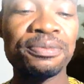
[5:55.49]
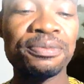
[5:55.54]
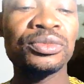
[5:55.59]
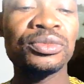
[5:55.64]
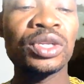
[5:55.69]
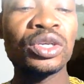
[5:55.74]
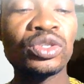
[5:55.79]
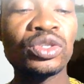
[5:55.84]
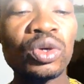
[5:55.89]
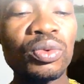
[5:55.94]
So
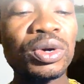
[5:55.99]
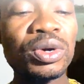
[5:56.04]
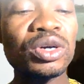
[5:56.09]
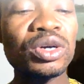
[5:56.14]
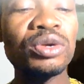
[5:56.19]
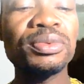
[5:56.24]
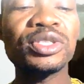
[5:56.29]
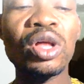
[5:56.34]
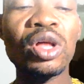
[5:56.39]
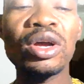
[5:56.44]
we're going to be
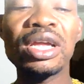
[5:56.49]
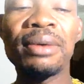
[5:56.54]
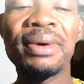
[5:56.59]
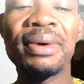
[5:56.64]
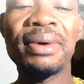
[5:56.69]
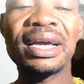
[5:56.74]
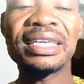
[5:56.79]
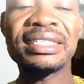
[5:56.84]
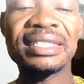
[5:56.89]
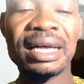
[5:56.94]
talking about
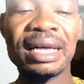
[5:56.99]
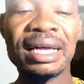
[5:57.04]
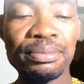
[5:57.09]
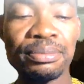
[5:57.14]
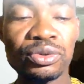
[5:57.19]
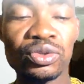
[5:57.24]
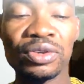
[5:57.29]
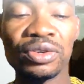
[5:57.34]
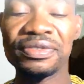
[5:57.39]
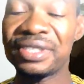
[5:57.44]
examples of
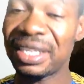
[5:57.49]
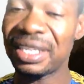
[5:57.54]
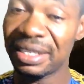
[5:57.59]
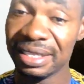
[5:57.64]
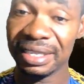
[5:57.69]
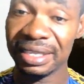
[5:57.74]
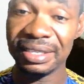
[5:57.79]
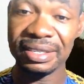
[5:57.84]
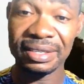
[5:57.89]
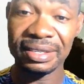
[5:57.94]

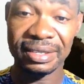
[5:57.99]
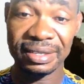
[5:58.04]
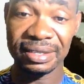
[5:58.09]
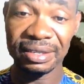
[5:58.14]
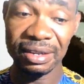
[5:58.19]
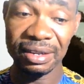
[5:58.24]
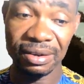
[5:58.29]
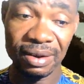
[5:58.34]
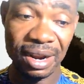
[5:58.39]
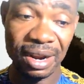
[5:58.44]
sentences. All
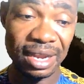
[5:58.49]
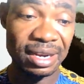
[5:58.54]
right.